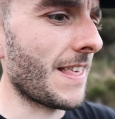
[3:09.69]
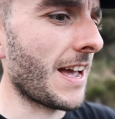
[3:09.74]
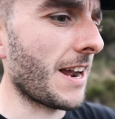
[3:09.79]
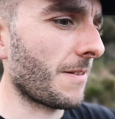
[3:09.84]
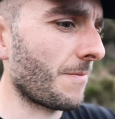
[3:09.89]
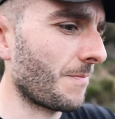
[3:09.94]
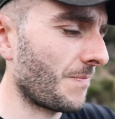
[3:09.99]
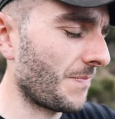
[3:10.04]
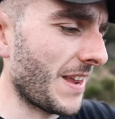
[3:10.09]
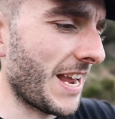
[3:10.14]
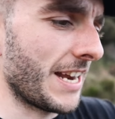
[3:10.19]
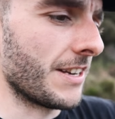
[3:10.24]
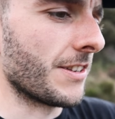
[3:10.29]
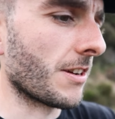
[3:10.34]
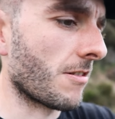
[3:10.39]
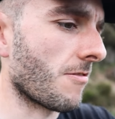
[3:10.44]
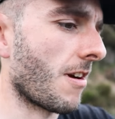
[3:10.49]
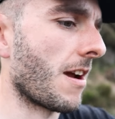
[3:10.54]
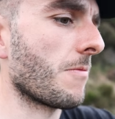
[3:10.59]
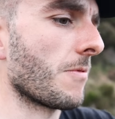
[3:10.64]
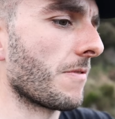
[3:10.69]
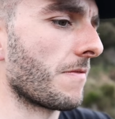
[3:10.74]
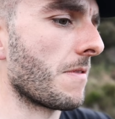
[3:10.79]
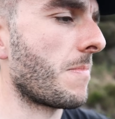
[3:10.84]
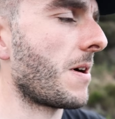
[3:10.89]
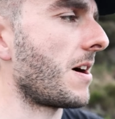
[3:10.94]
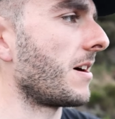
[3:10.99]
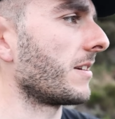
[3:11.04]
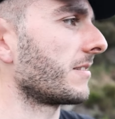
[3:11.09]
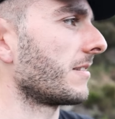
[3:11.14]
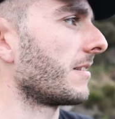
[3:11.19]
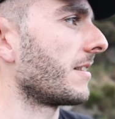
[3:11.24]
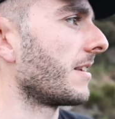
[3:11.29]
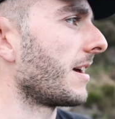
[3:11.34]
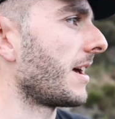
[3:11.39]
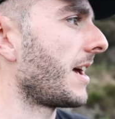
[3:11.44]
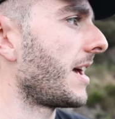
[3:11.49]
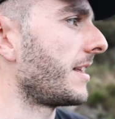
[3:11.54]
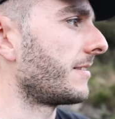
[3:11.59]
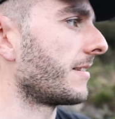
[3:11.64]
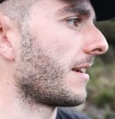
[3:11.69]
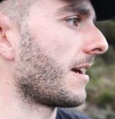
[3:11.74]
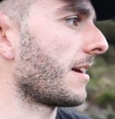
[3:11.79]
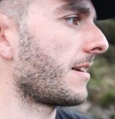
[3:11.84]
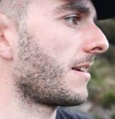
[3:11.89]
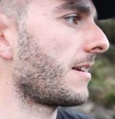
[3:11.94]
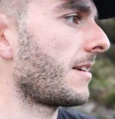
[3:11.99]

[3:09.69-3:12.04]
that integrate with the bars and the headset.